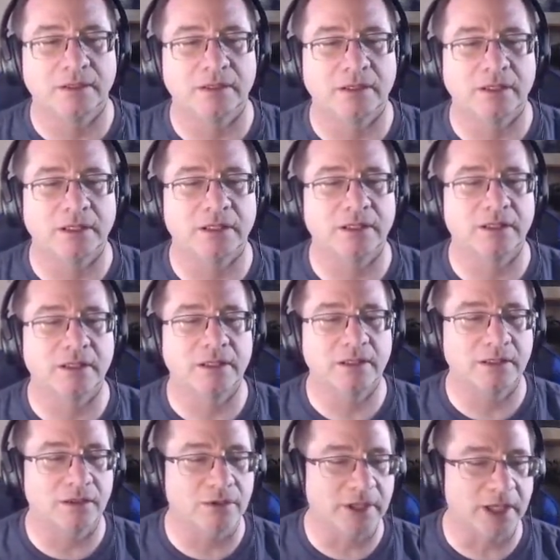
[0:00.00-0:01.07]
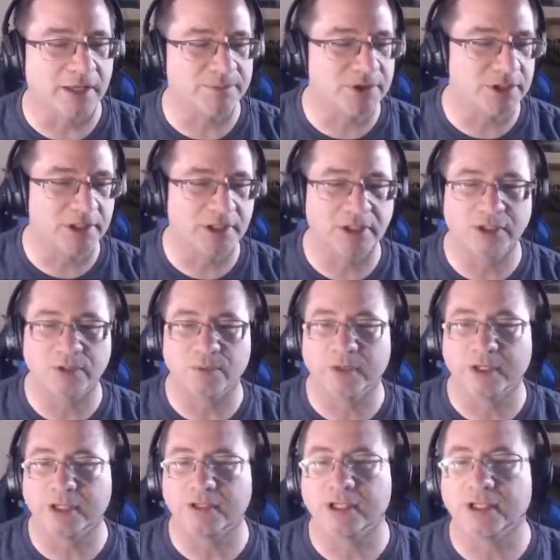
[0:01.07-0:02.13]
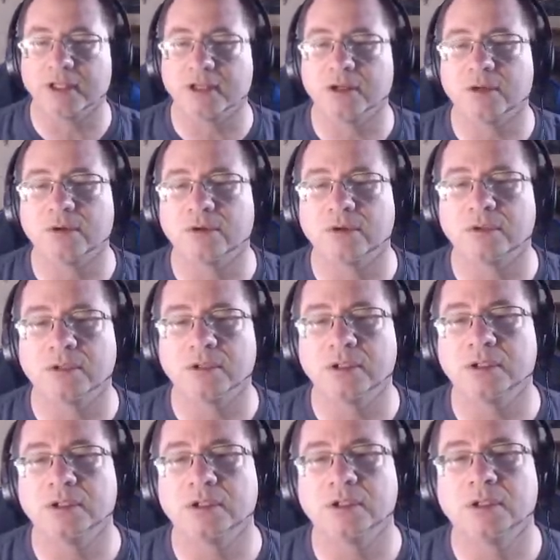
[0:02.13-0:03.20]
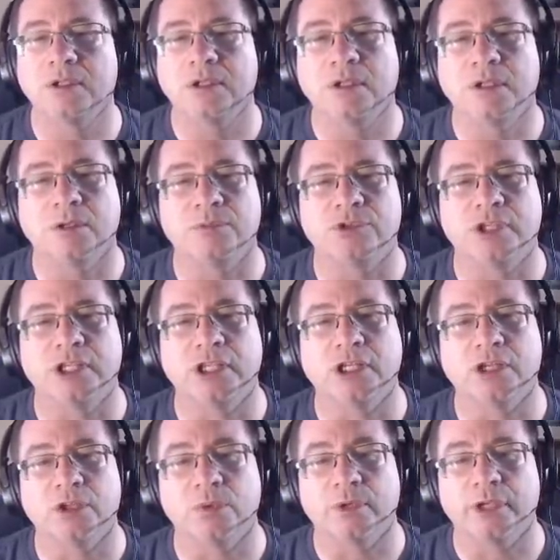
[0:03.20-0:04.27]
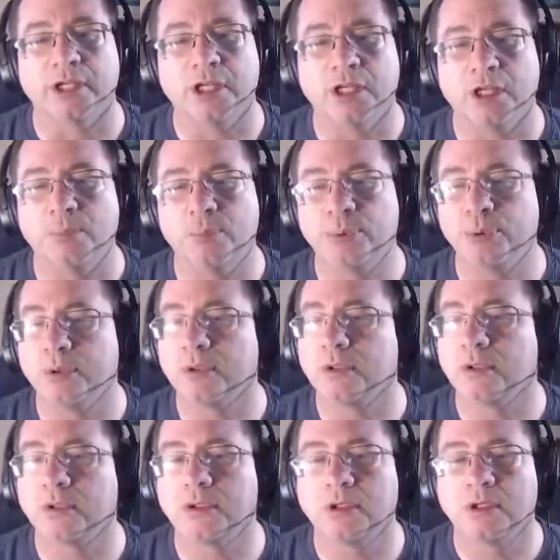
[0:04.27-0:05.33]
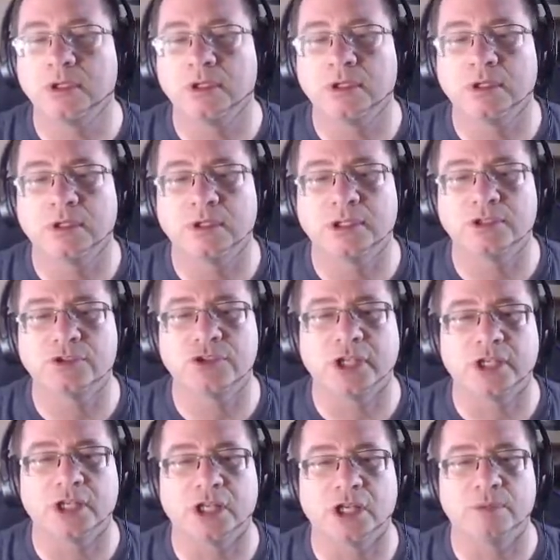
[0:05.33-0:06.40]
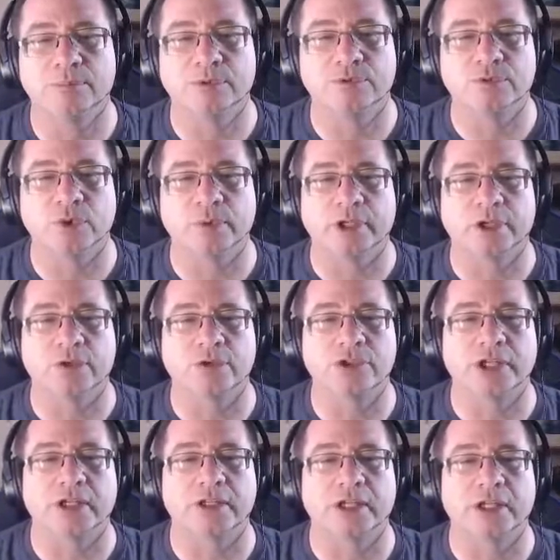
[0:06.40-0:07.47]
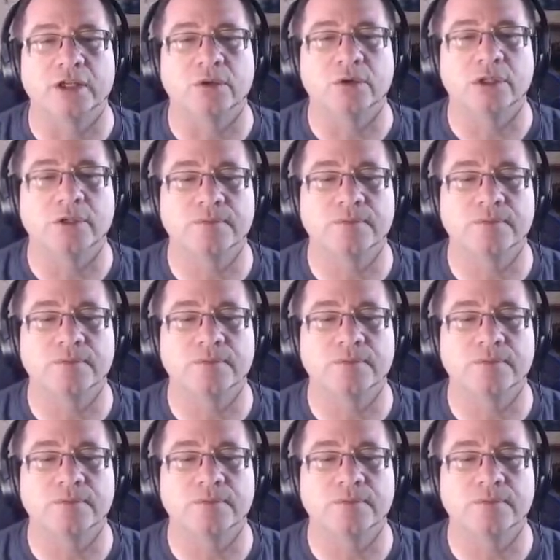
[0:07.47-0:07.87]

Uh, okay, I'm seeing another way down. I'm seeing another way up. Let's check up before we go check down.